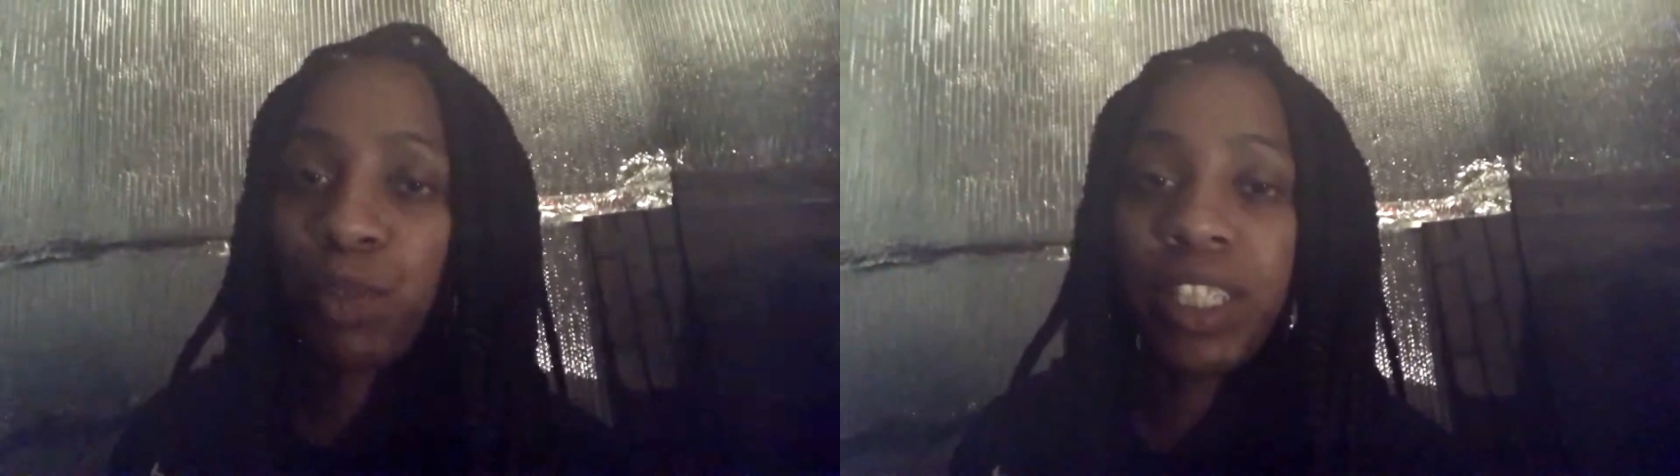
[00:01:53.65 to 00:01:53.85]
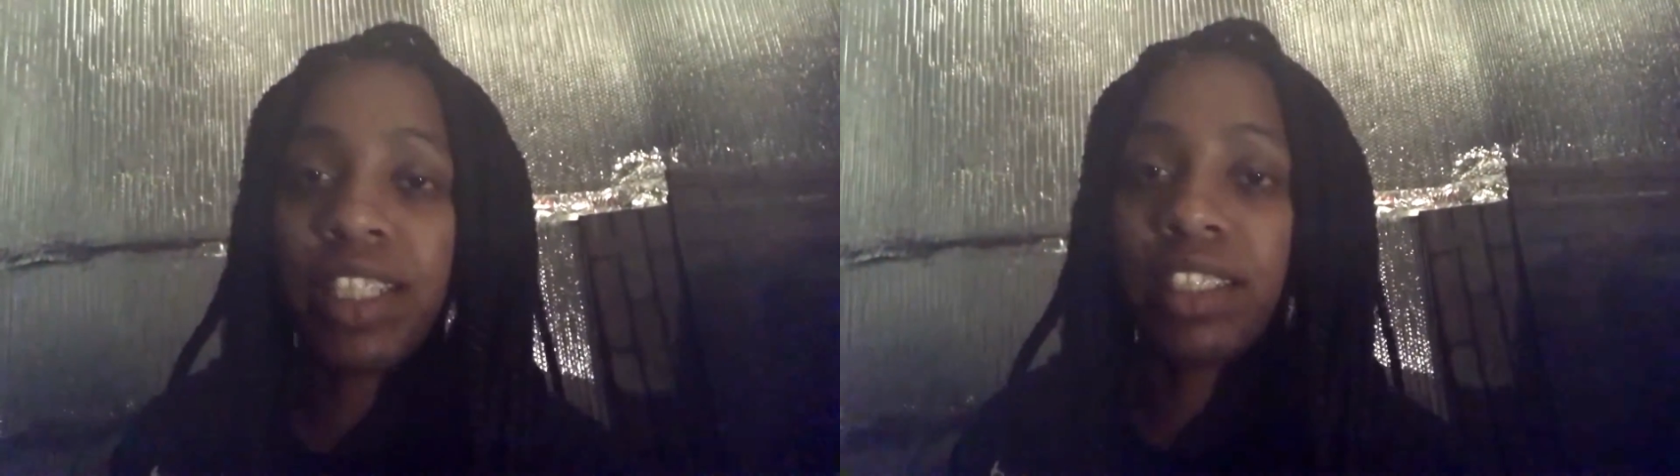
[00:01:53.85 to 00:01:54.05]

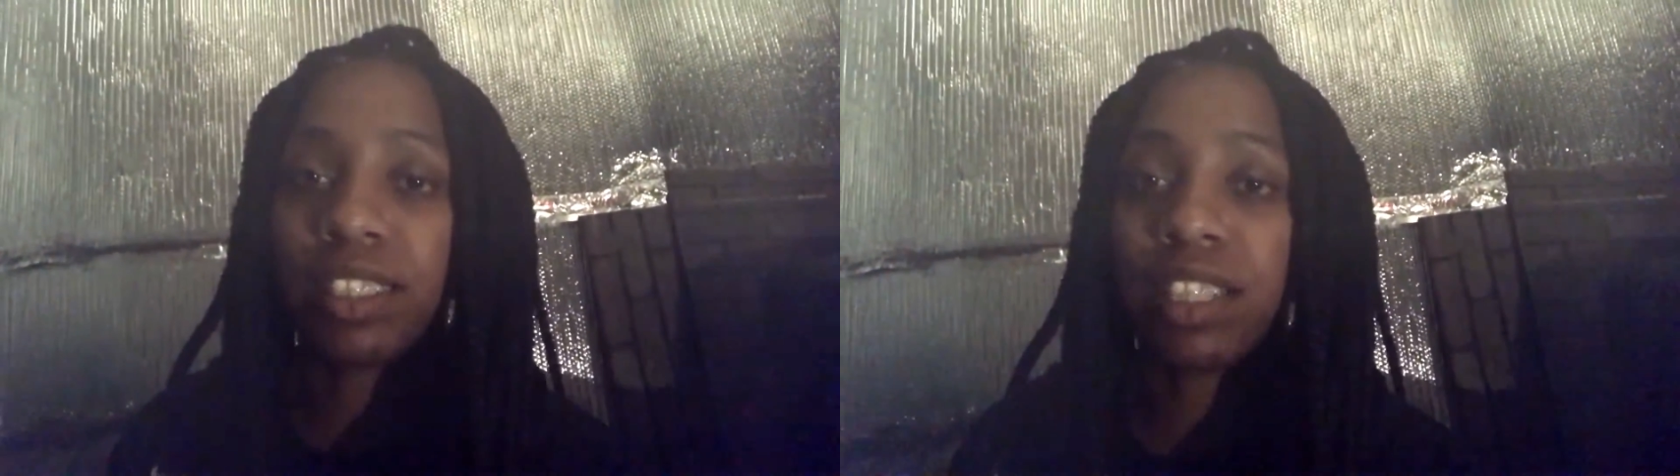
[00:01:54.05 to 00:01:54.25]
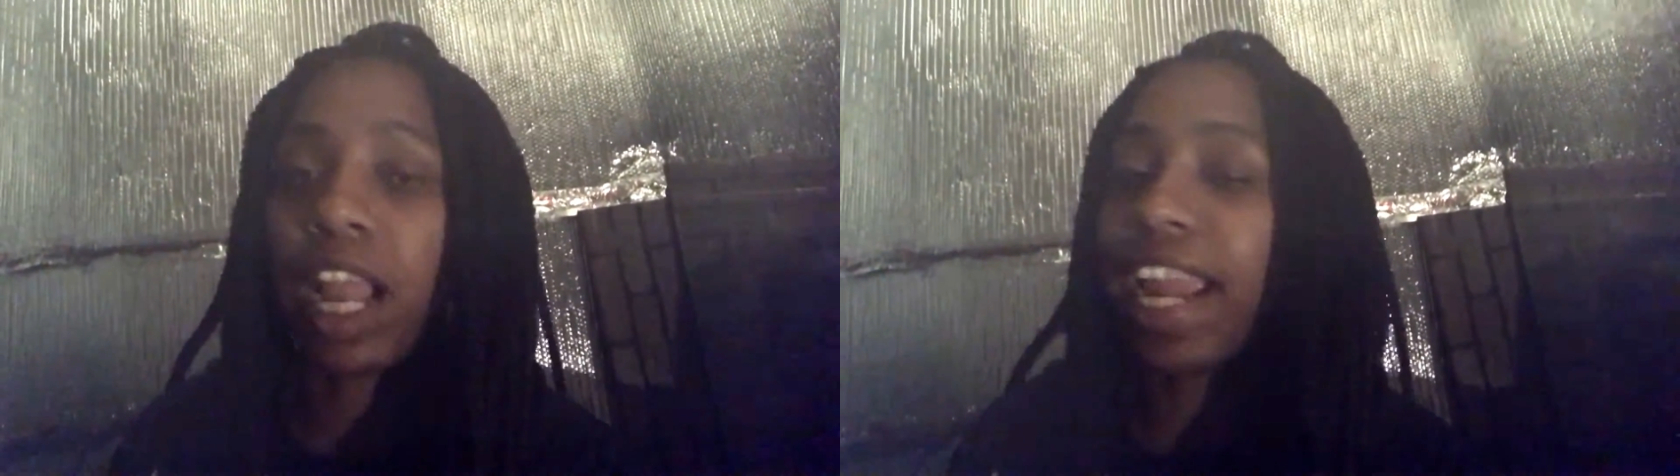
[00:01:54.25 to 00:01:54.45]
We need to
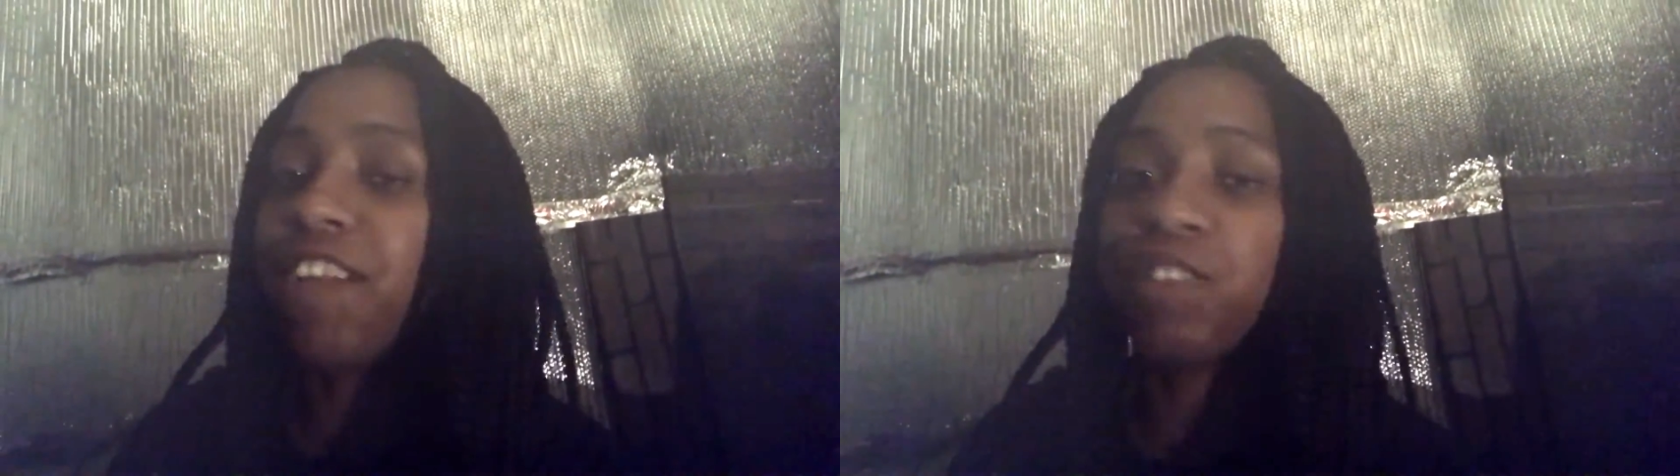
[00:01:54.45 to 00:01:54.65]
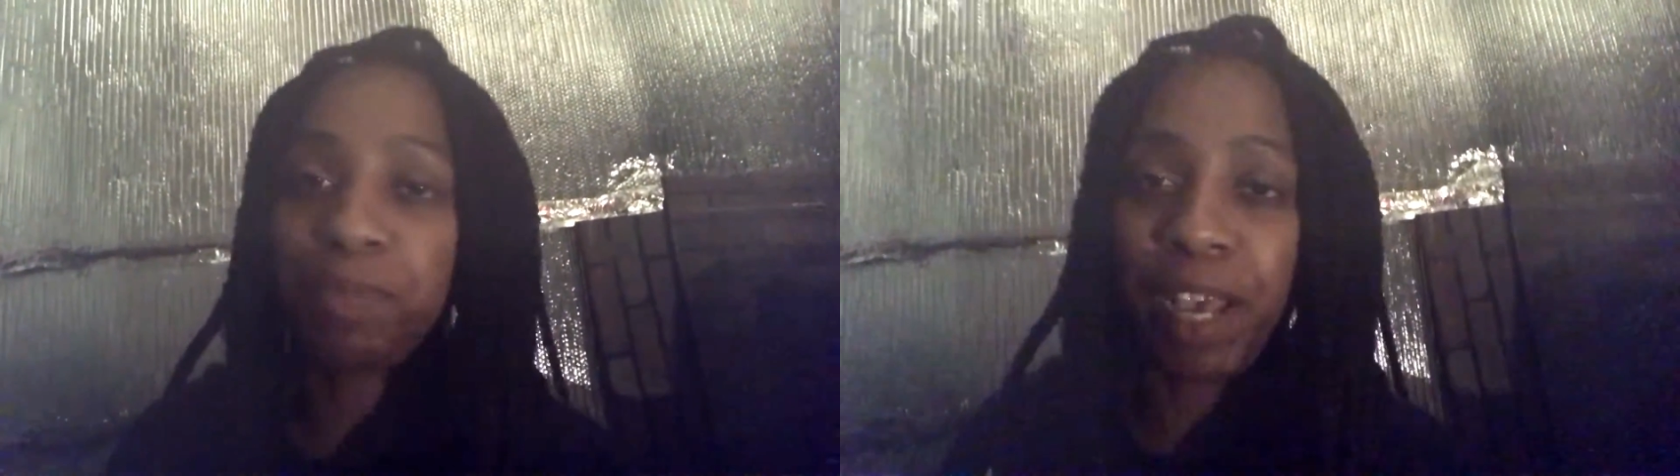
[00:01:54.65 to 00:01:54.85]
stop
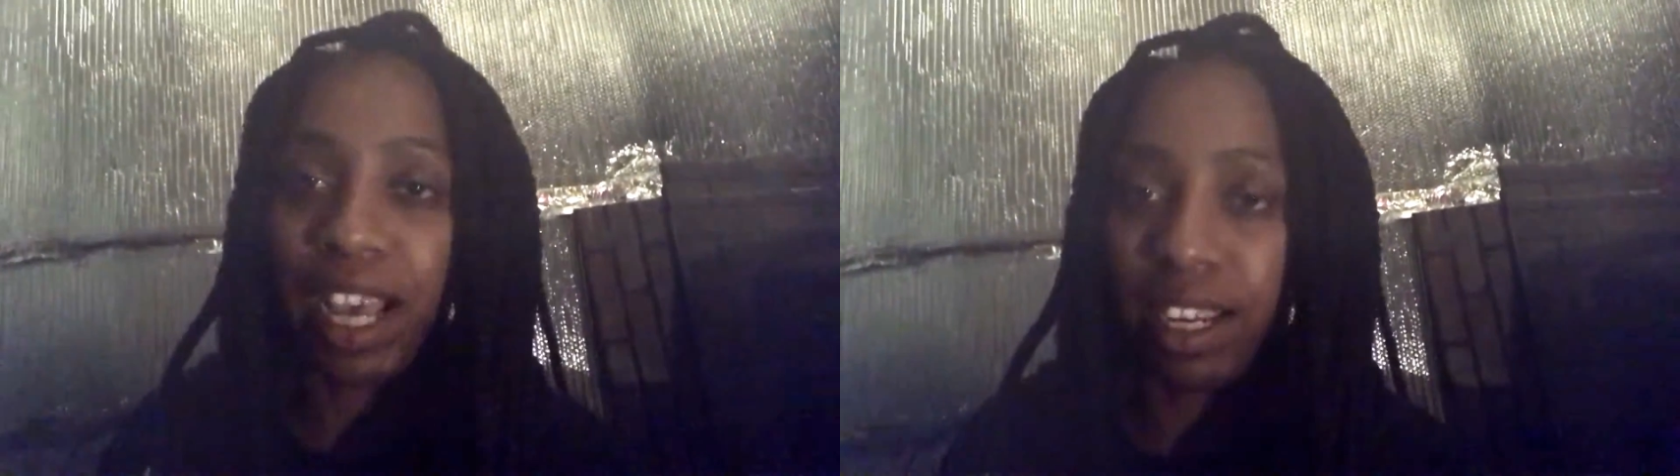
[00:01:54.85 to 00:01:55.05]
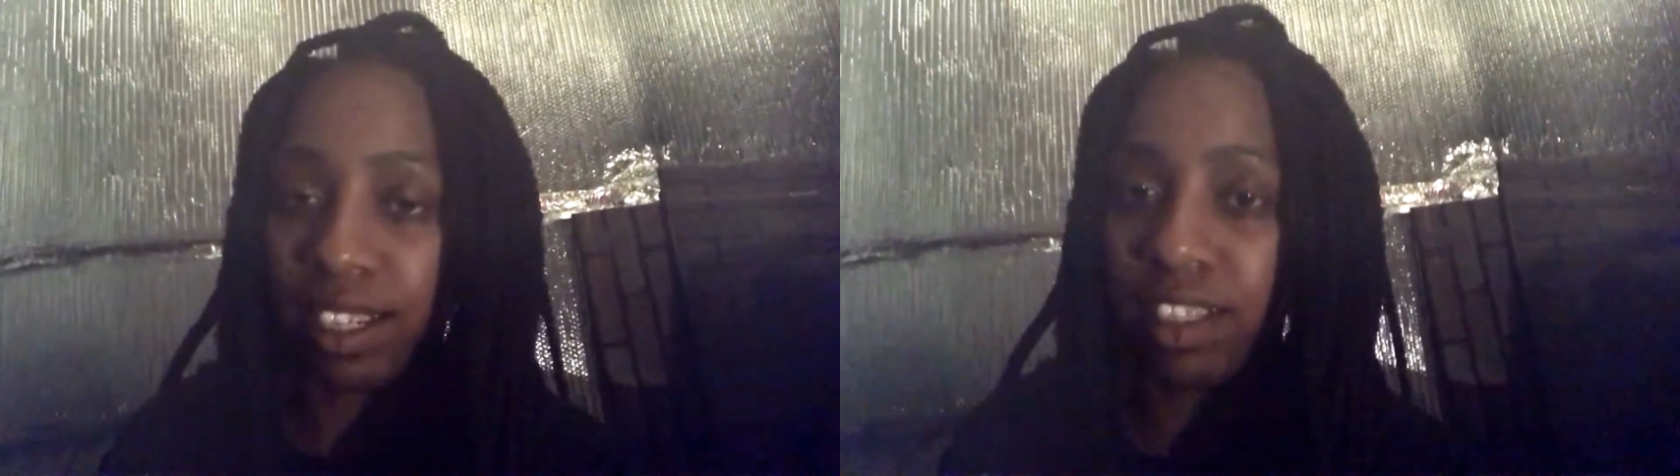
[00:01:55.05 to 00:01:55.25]

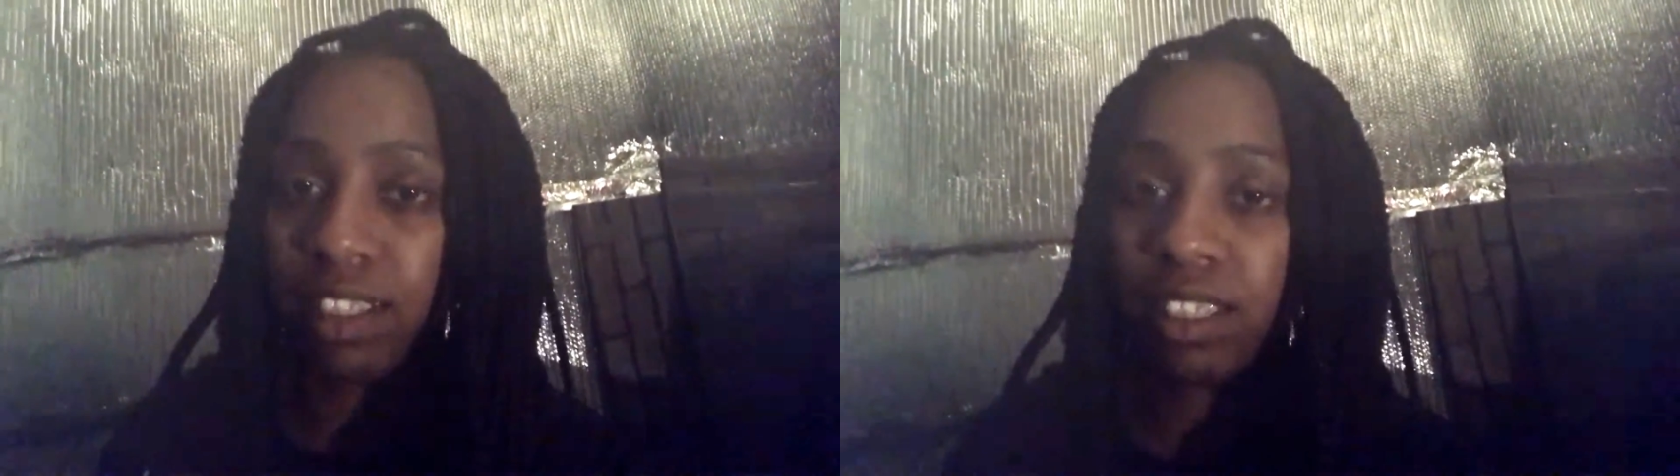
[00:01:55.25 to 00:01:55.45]
everybody.